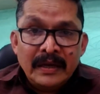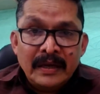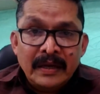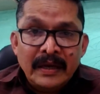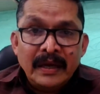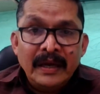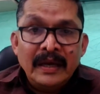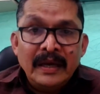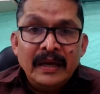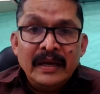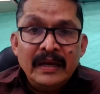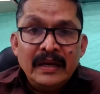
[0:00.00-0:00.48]

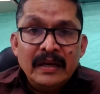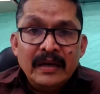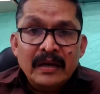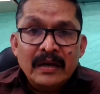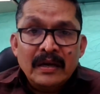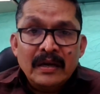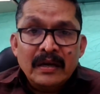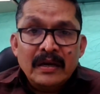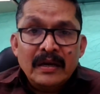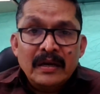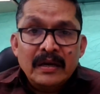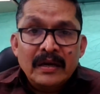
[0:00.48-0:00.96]
key
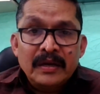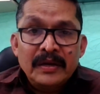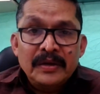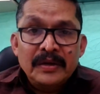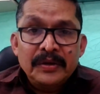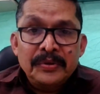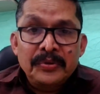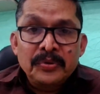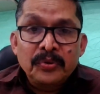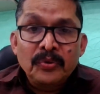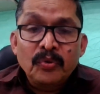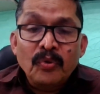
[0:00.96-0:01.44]

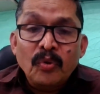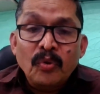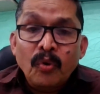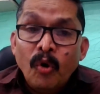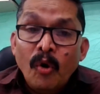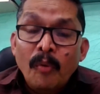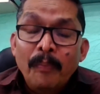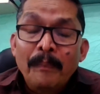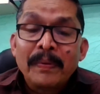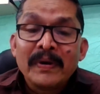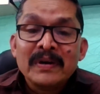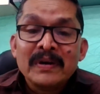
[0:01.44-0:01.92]
to
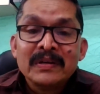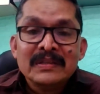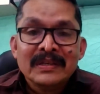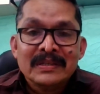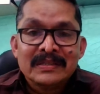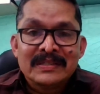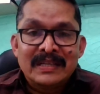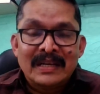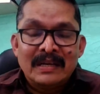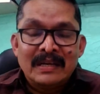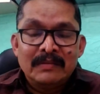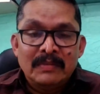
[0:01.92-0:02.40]
open the
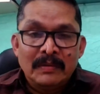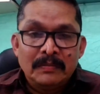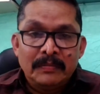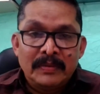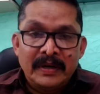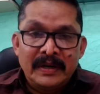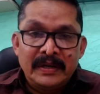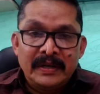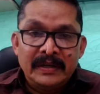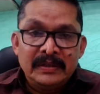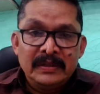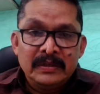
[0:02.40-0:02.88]
cell
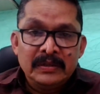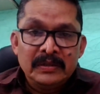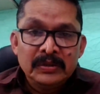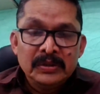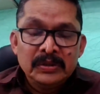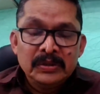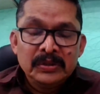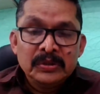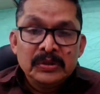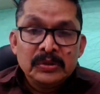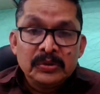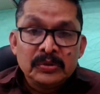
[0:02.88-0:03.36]
membrane
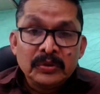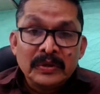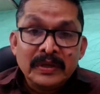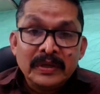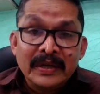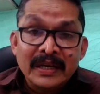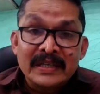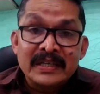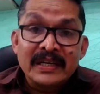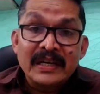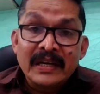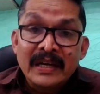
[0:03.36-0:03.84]
to
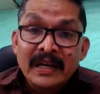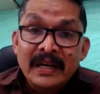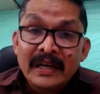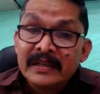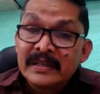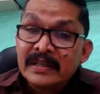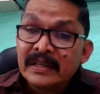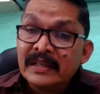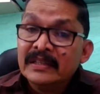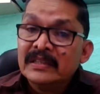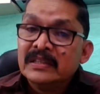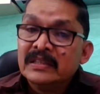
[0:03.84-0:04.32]
get
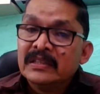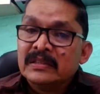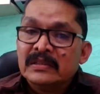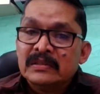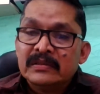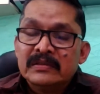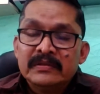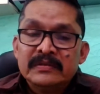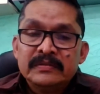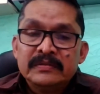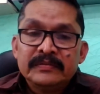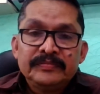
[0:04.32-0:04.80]
entry the
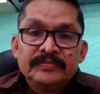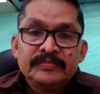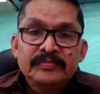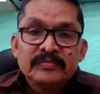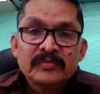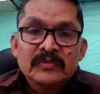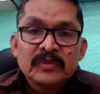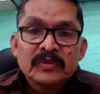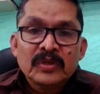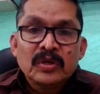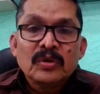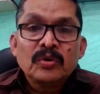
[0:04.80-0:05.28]

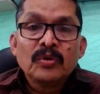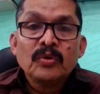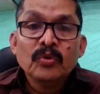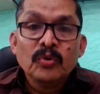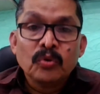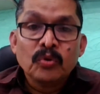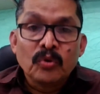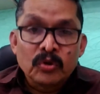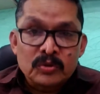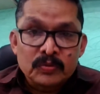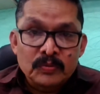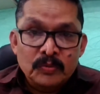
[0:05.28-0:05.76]

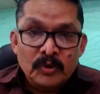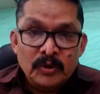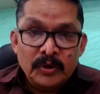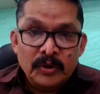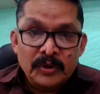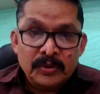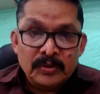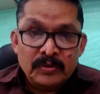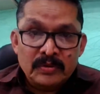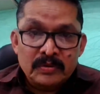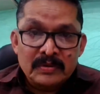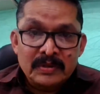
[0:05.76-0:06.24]
glucose
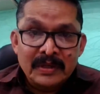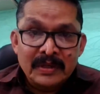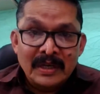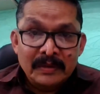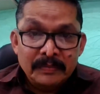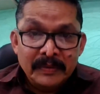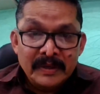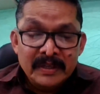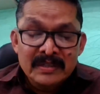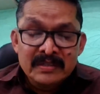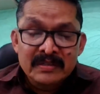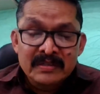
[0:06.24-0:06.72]
molecule. That
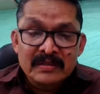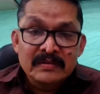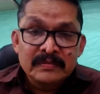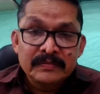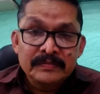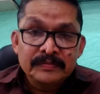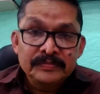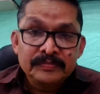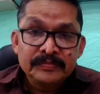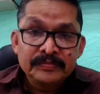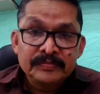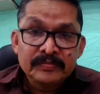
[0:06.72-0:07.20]
means
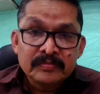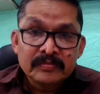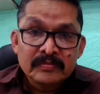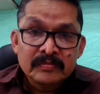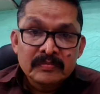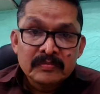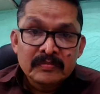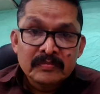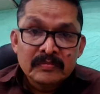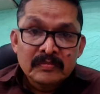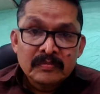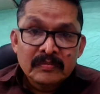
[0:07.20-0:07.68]

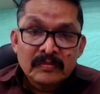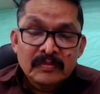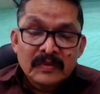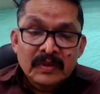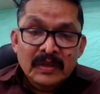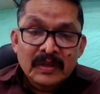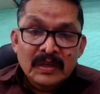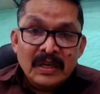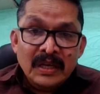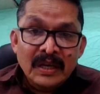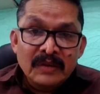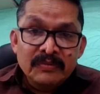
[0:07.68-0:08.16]

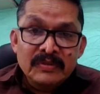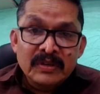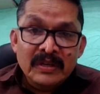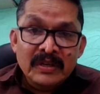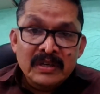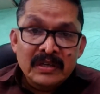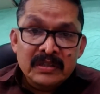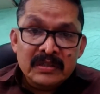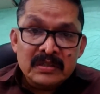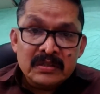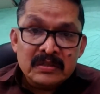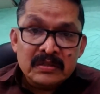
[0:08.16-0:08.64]
if
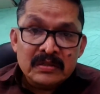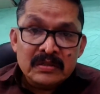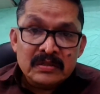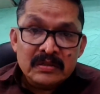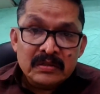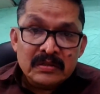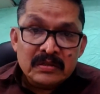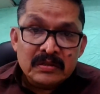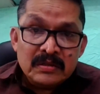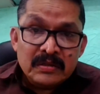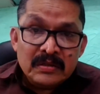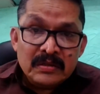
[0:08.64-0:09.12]
there is
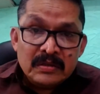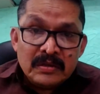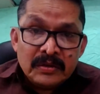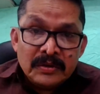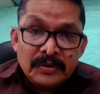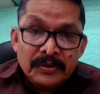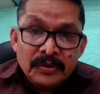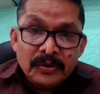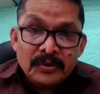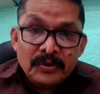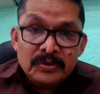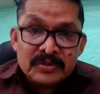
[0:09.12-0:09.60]

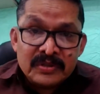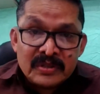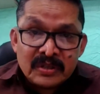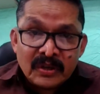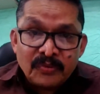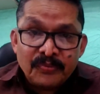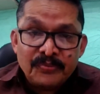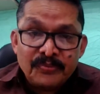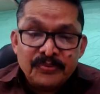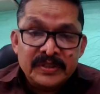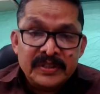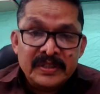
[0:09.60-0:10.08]
no
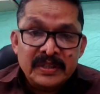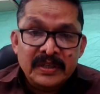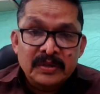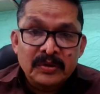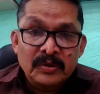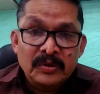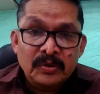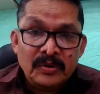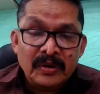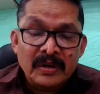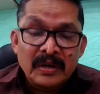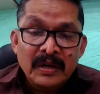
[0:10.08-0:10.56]

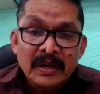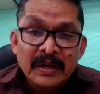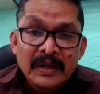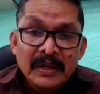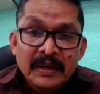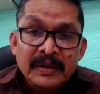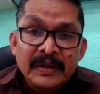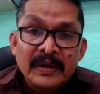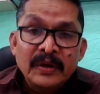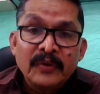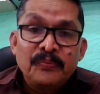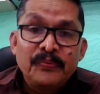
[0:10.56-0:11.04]
sufficient or
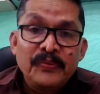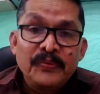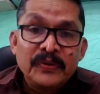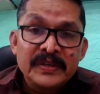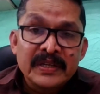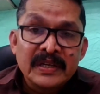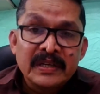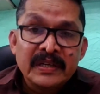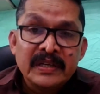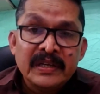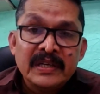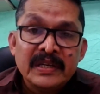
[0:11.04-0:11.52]

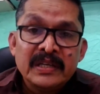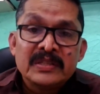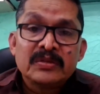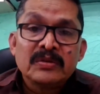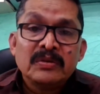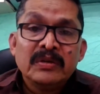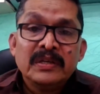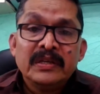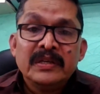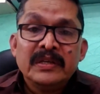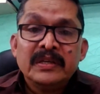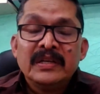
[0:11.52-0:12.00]
efficient
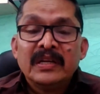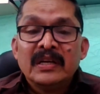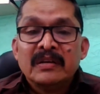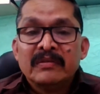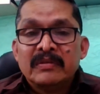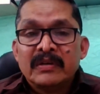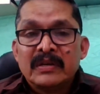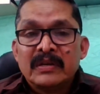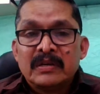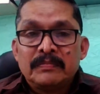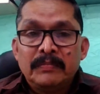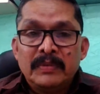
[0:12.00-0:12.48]
insulin in
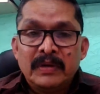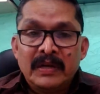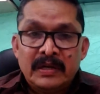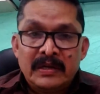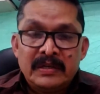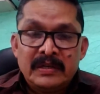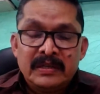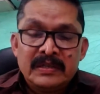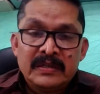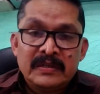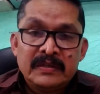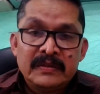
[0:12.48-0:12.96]
our
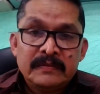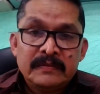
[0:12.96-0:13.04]
blood,